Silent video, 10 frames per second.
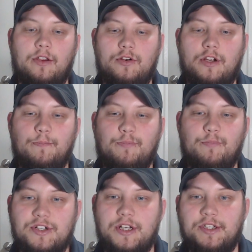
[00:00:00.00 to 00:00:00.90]

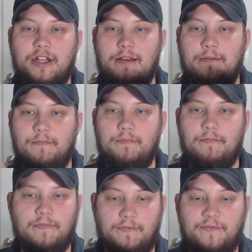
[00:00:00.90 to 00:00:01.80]
compression is going to
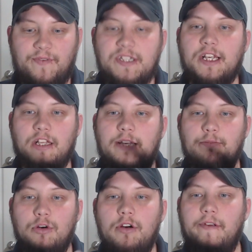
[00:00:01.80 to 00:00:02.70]
physically
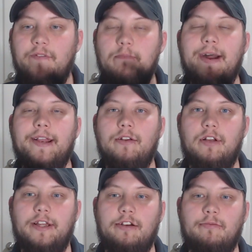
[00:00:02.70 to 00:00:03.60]
move even metal
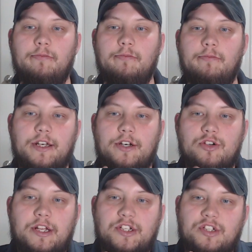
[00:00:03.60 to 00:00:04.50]
a little bit. It's going to
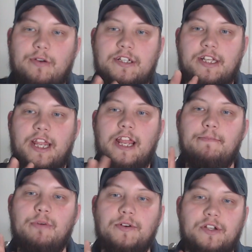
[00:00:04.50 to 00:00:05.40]
try to stretch the
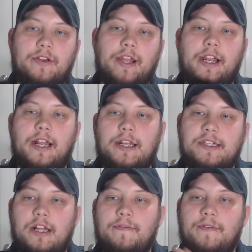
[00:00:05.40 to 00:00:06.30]
head bolts, all that kind of
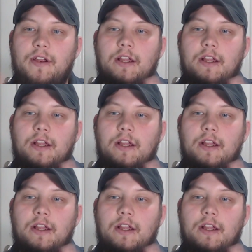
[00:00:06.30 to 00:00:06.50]
stuff.